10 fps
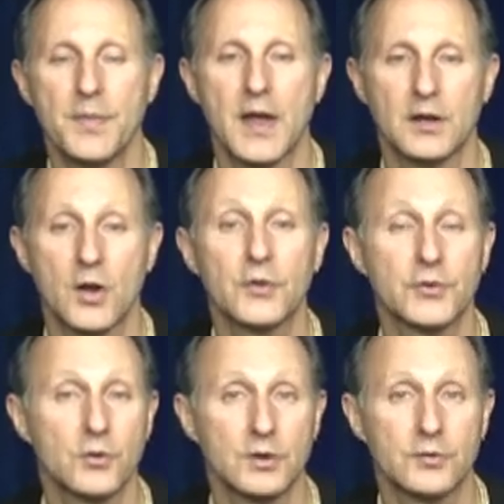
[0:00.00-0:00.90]
And it
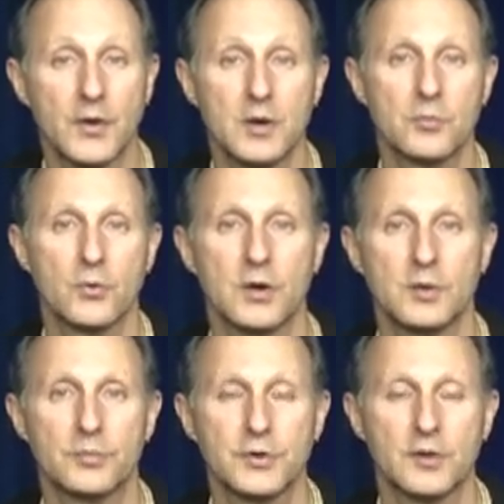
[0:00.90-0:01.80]
also is very important
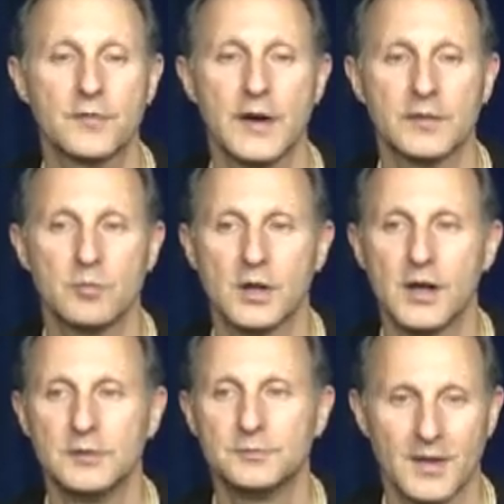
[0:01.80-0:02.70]
in purifying the blood.